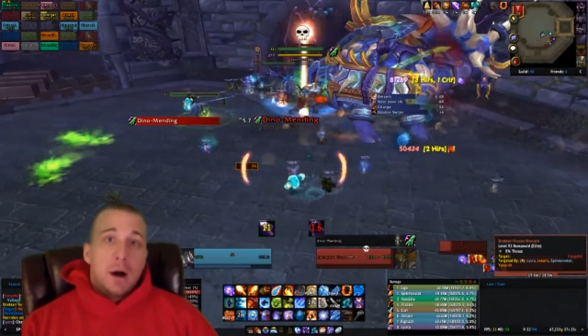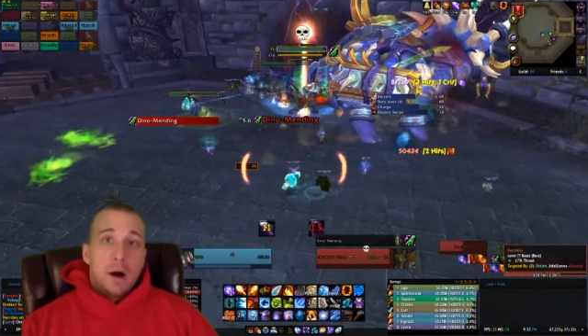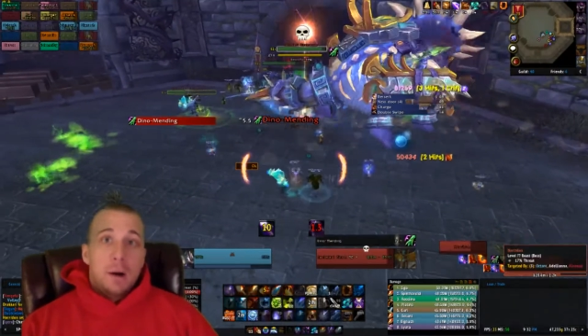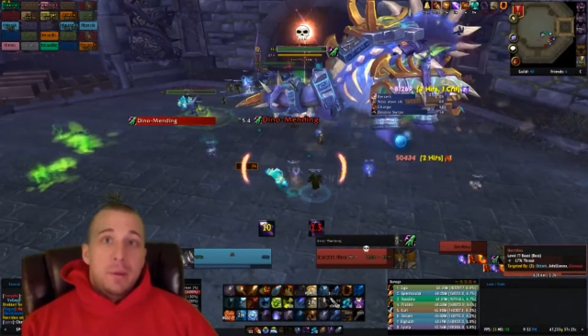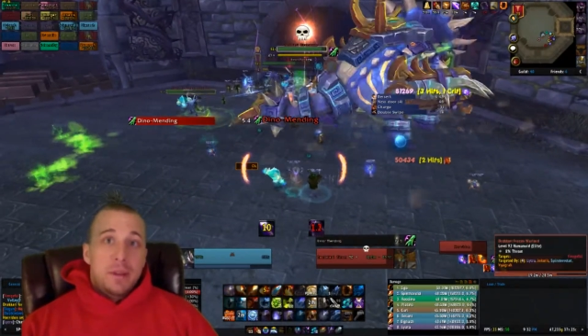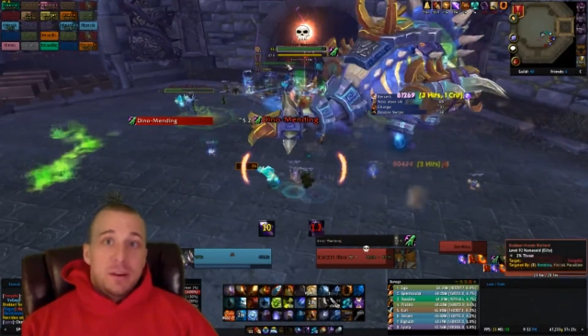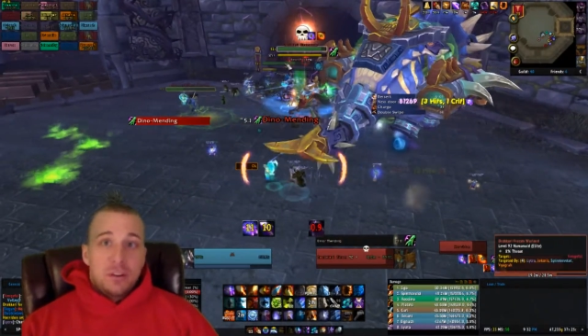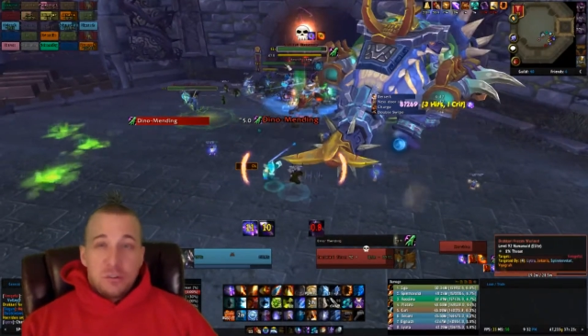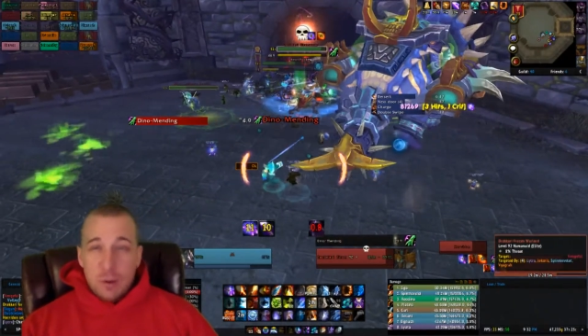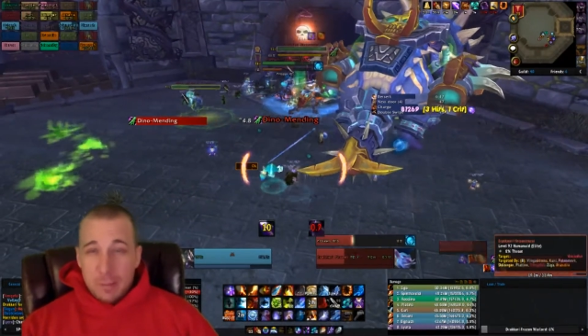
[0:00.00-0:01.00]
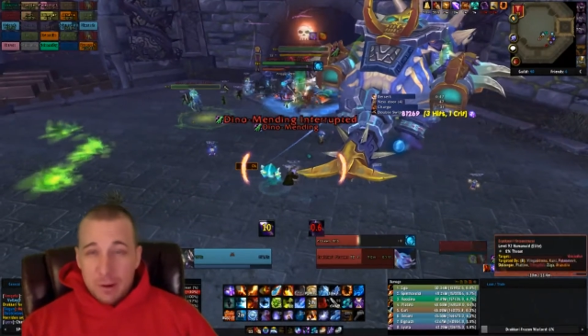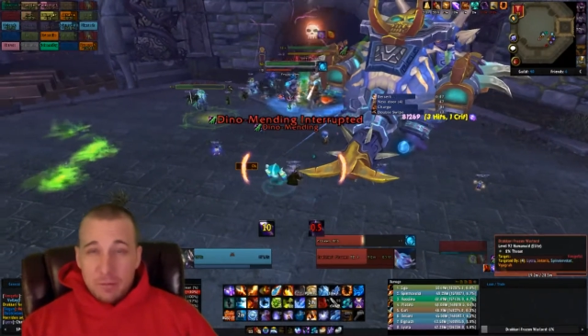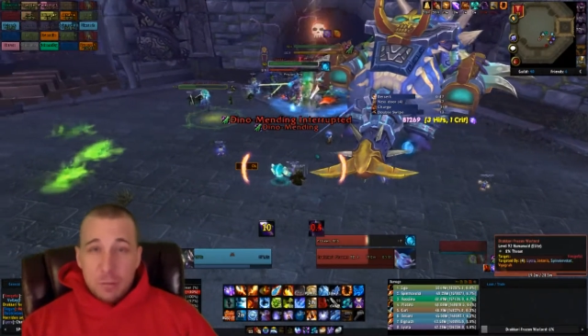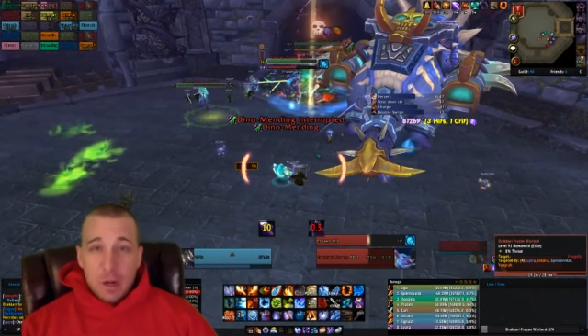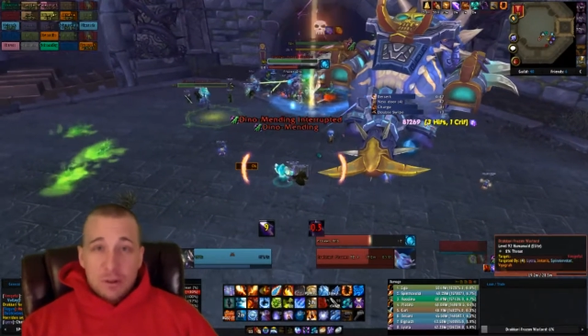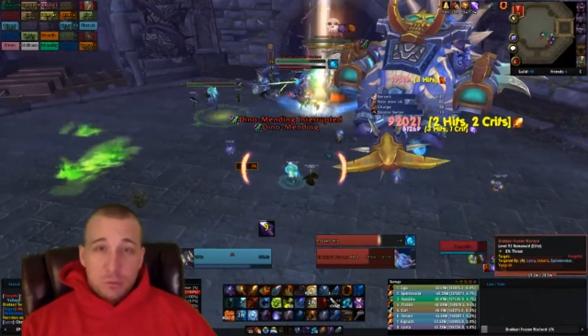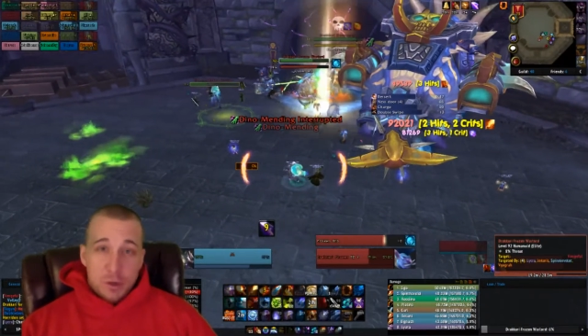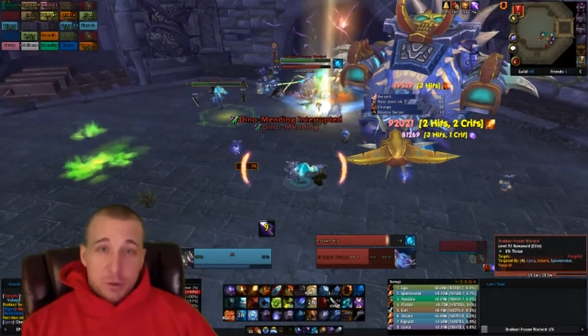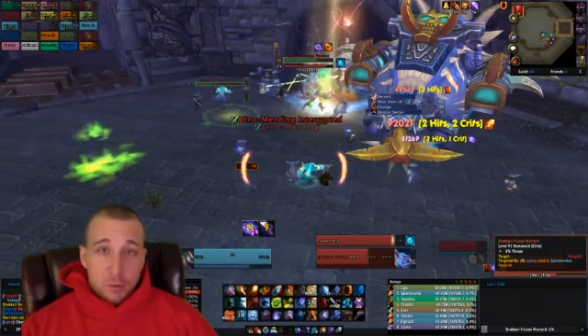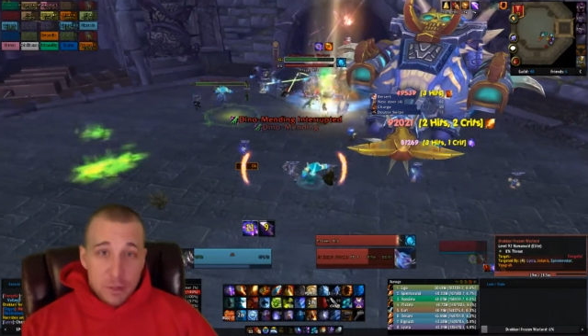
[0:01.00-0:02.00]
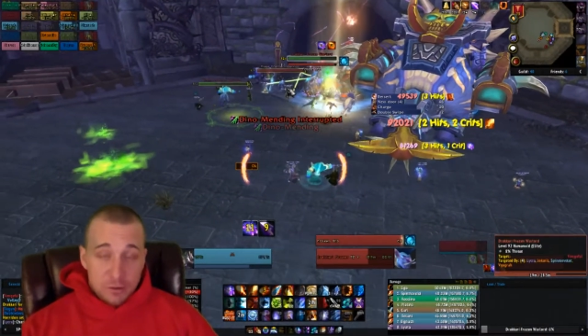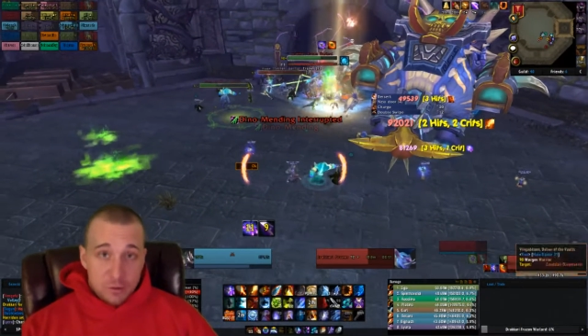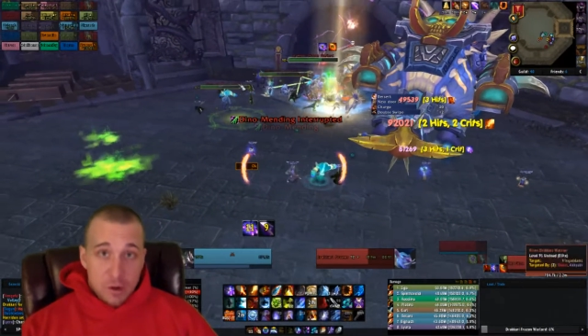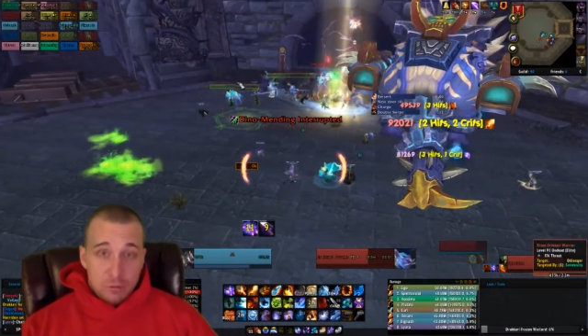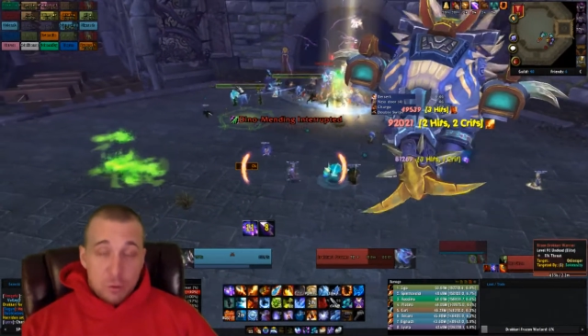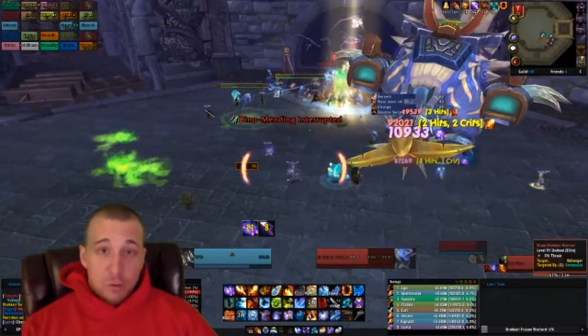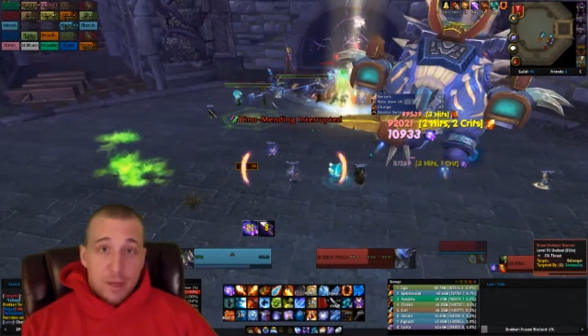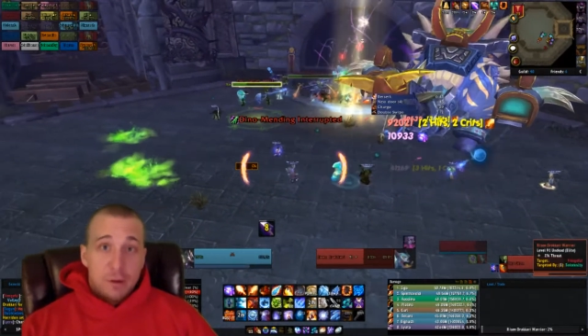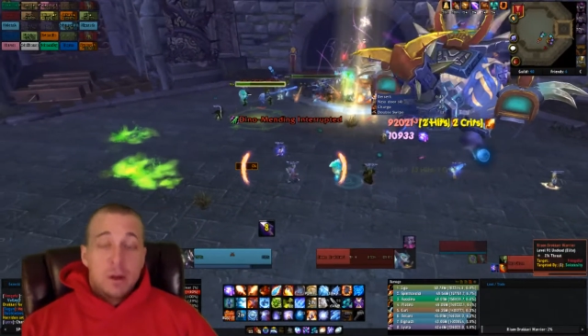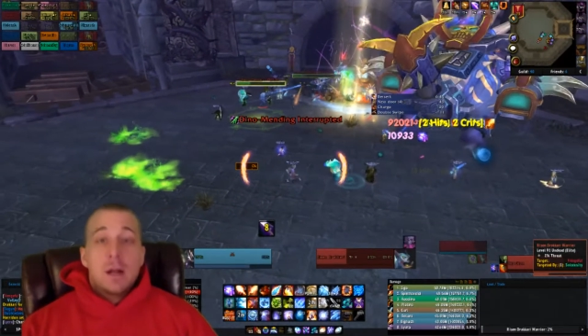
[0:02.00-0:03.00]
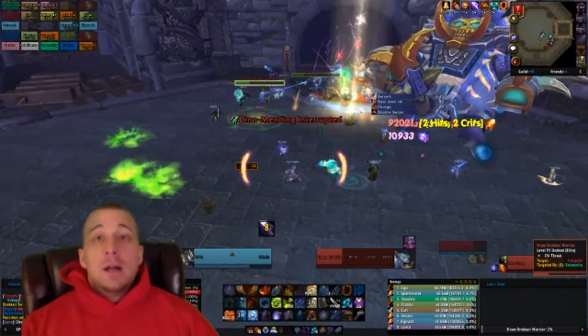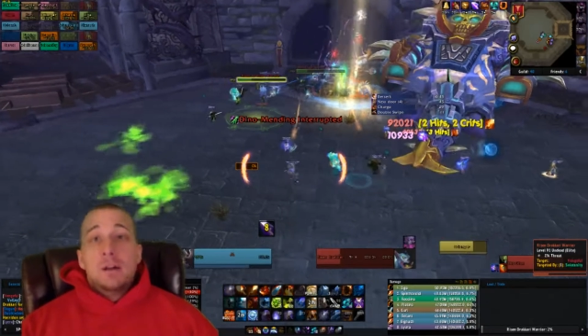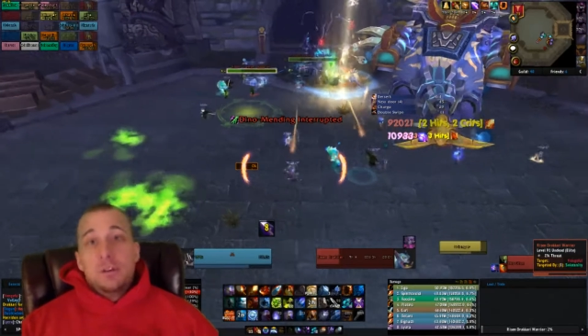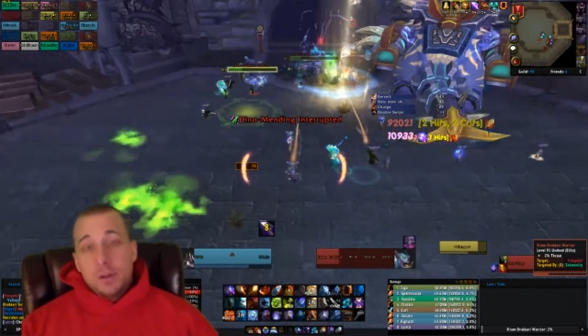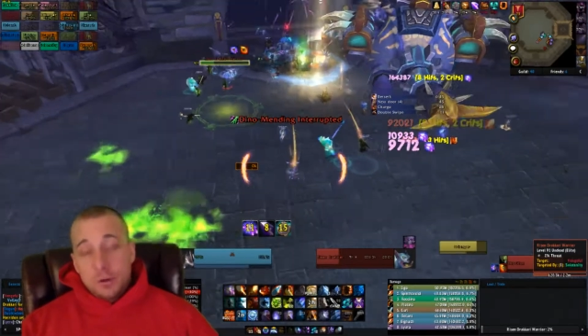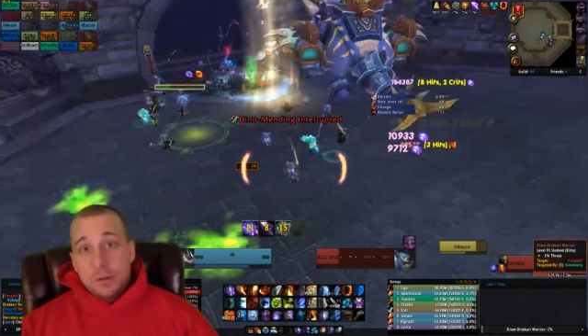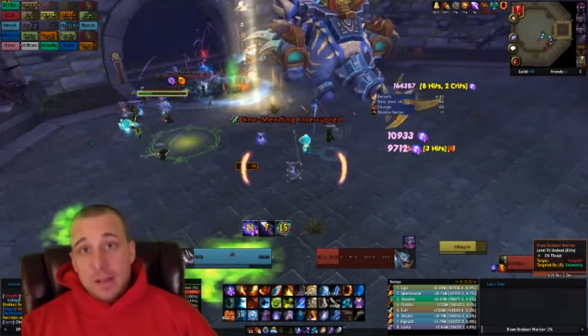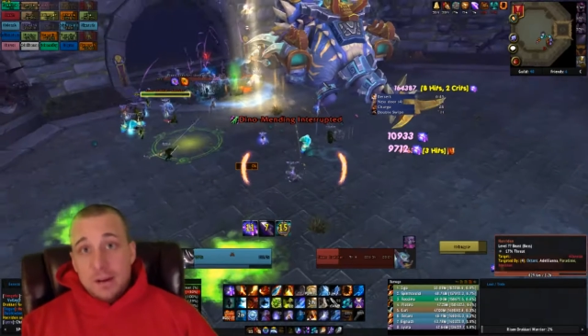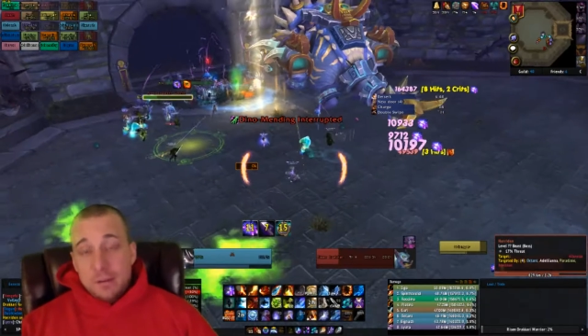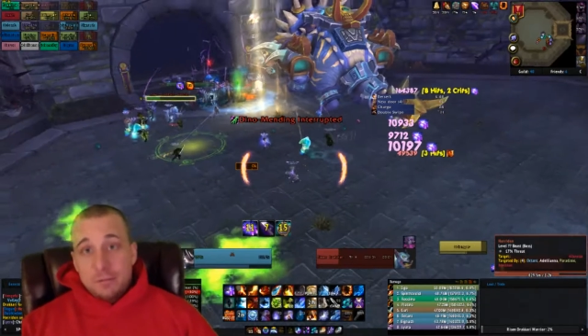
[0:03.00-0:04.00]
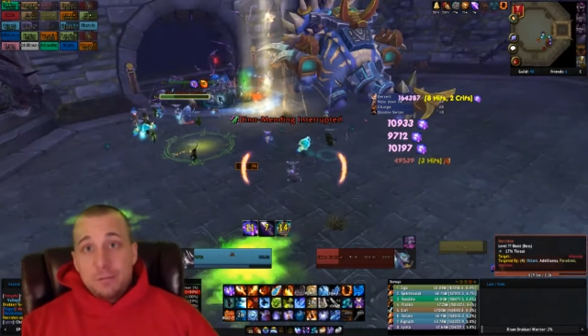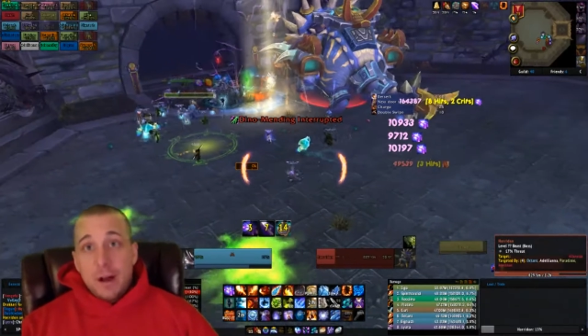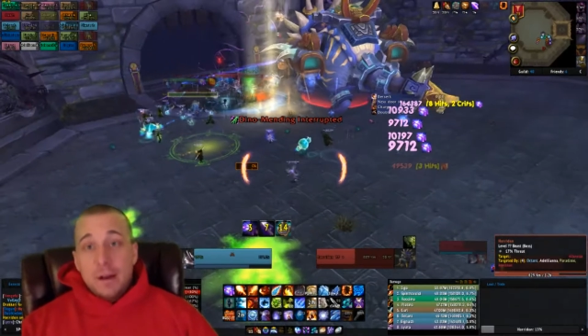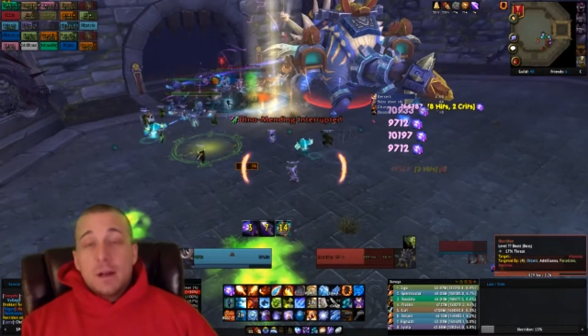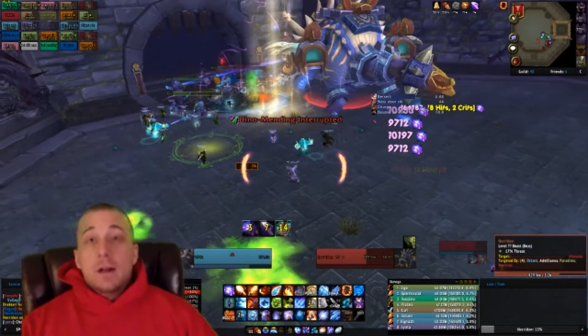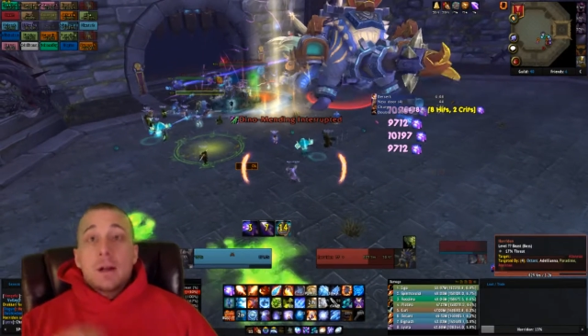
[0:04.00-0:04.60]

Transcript: and then just swap off the boss when your cooldowns are off cooldown till the end of the fight.